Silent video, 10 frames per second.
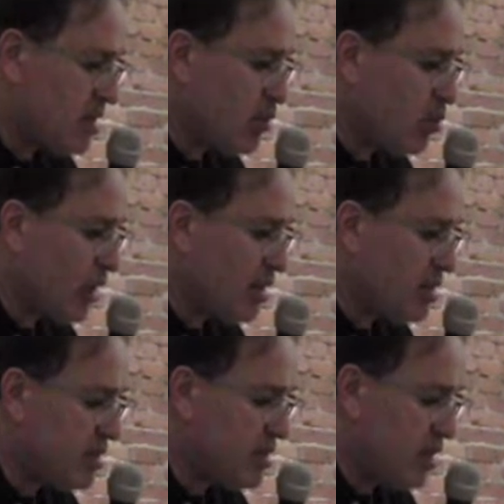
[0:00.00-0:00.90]
the
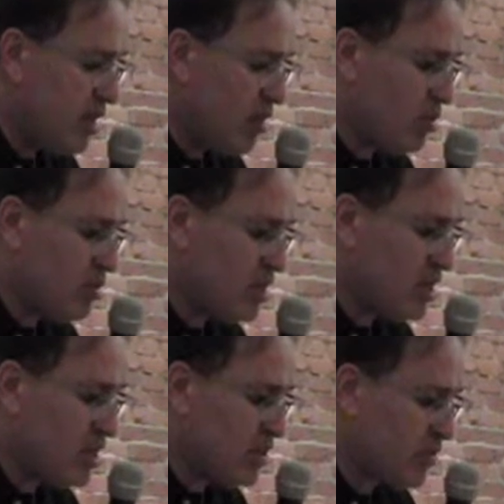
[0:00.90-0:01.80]
one whose
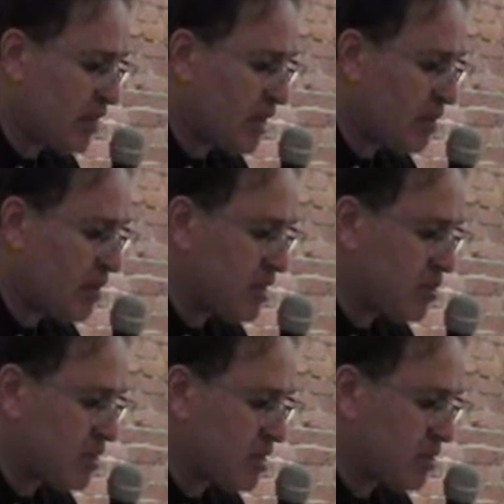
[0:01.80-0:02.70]

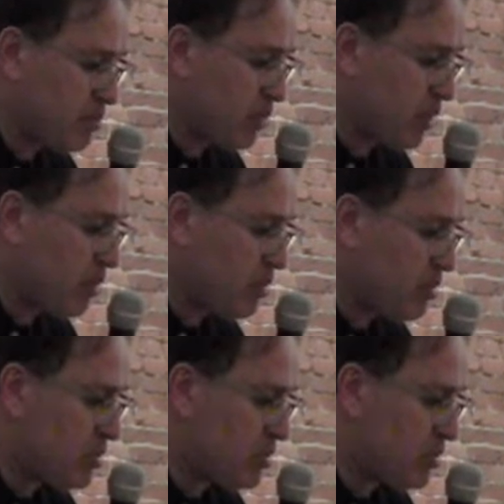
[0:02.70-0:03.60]
disfigurement was
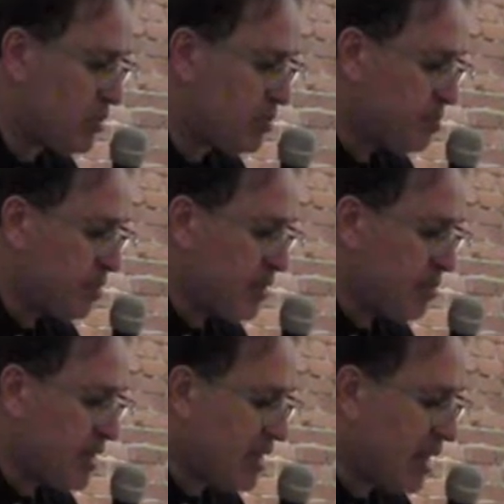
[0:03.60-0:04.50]
supposed to
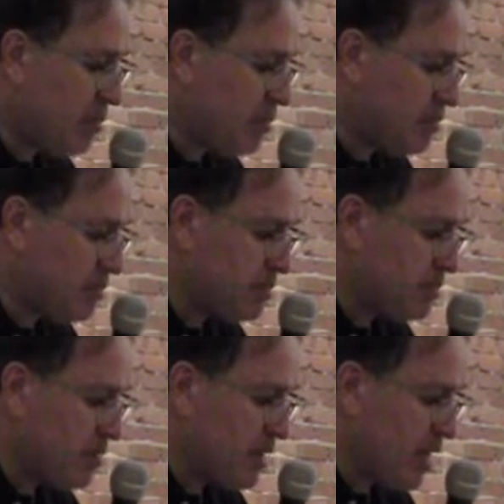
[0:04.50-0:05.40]
become
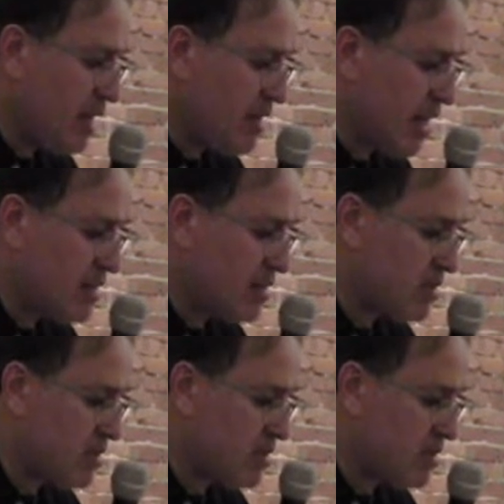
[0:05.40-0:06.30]
an
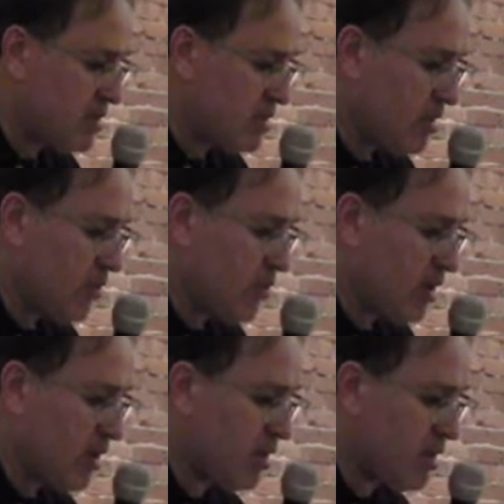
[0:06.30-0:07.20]
essence of
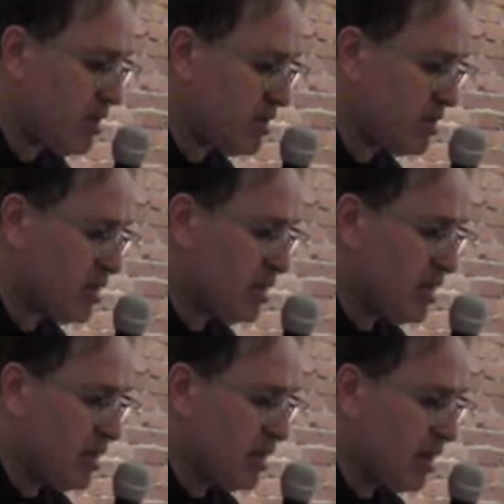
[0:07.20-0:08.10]
courage,
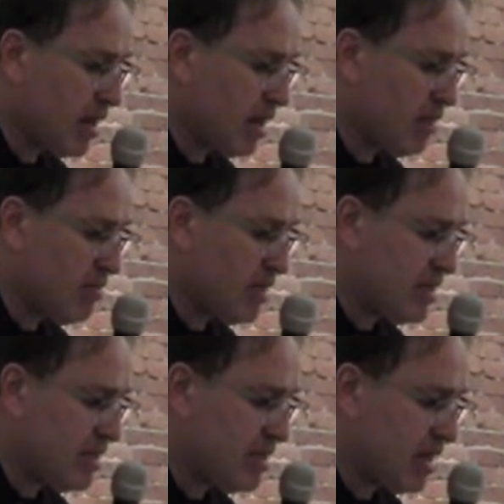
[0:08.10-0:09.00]
love,
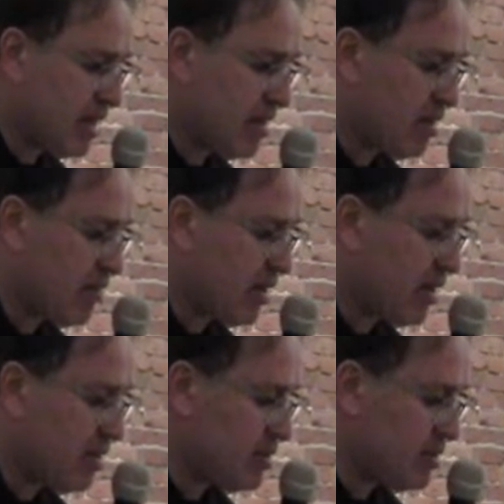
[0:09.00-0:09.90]
and
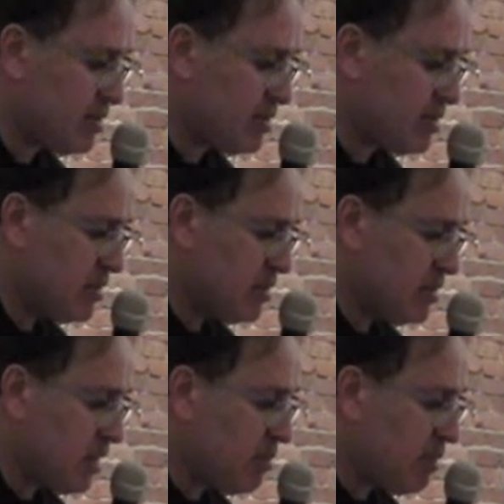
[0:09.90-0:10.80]
sacrifice?
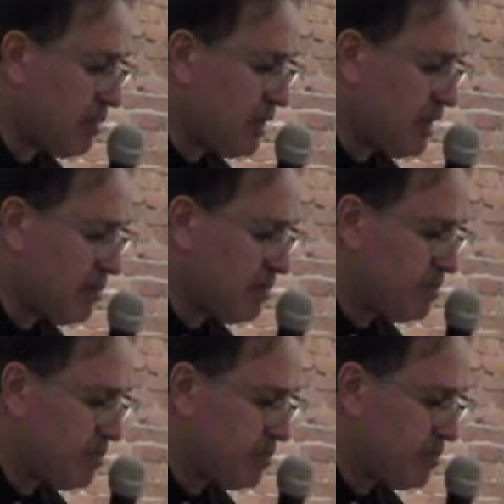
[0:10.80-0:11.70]
Remember
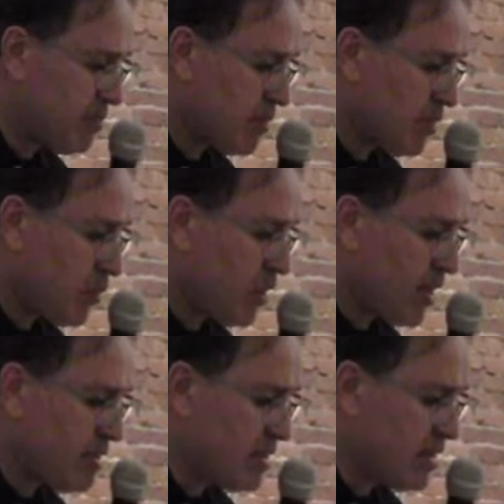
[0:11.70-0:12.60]
him?
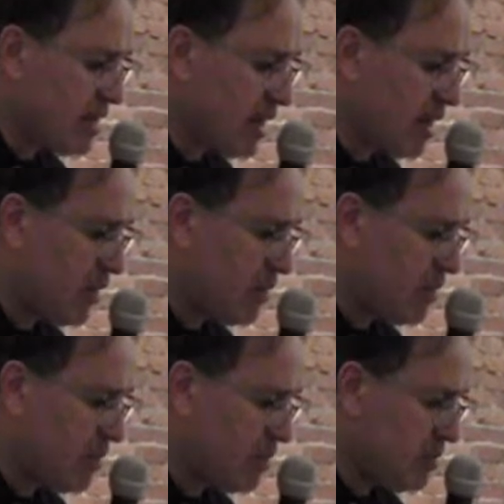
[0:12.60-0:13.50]
Where is he
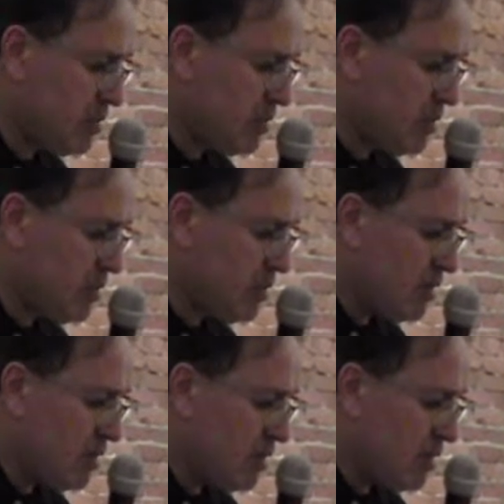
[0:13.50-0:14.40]
now?
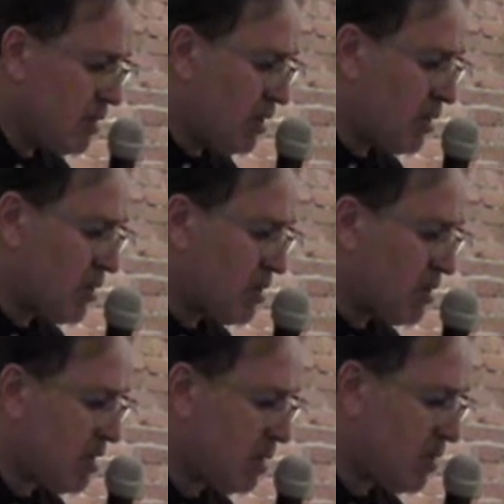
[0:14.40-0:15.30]
Oh,
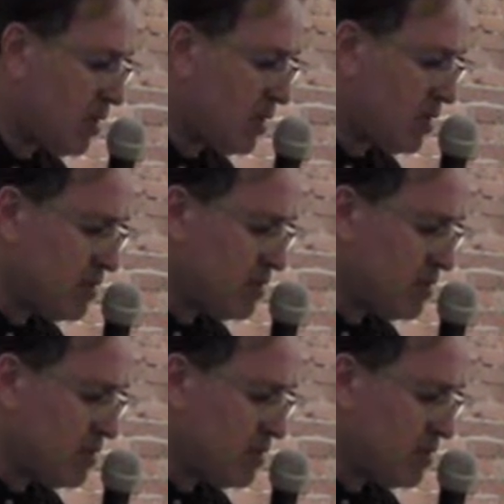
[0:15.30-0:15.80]
come on.